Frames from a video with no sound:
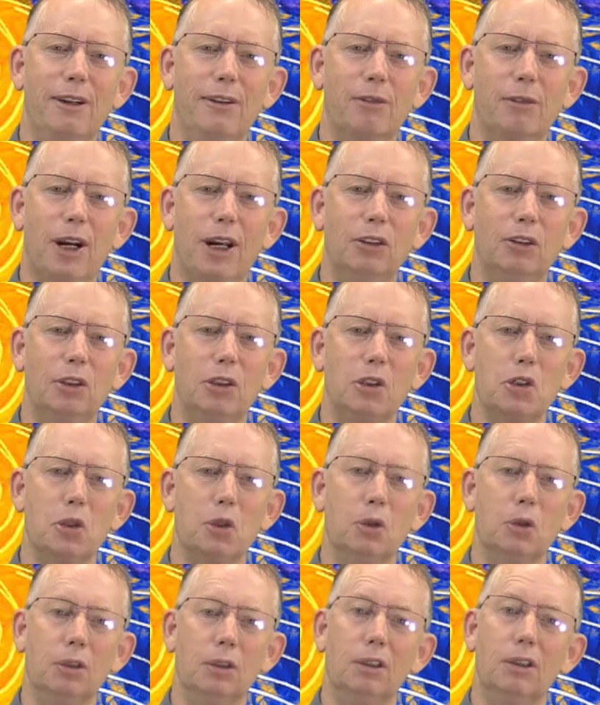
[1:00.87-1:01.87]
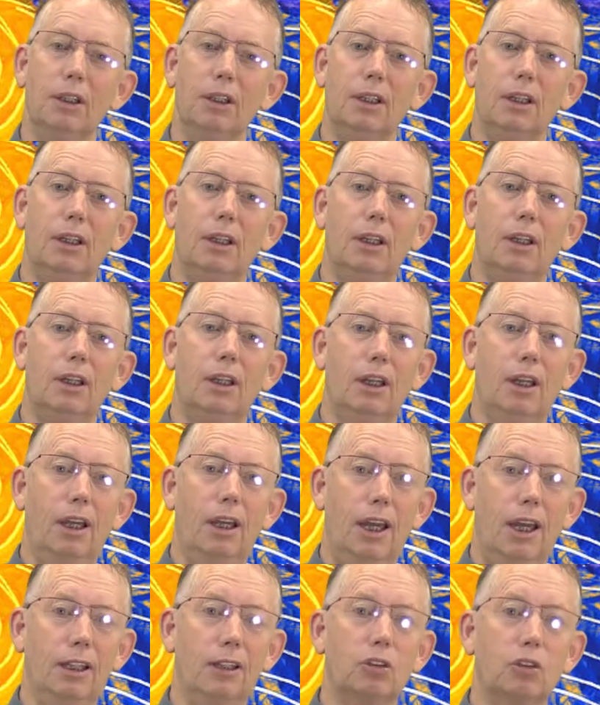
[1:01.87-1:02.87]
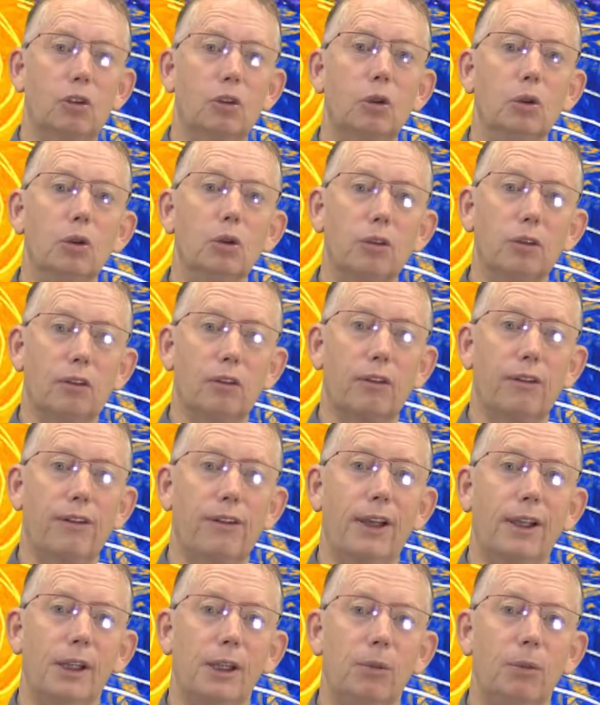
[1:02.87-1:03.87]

of raising children, and schools, as a fairly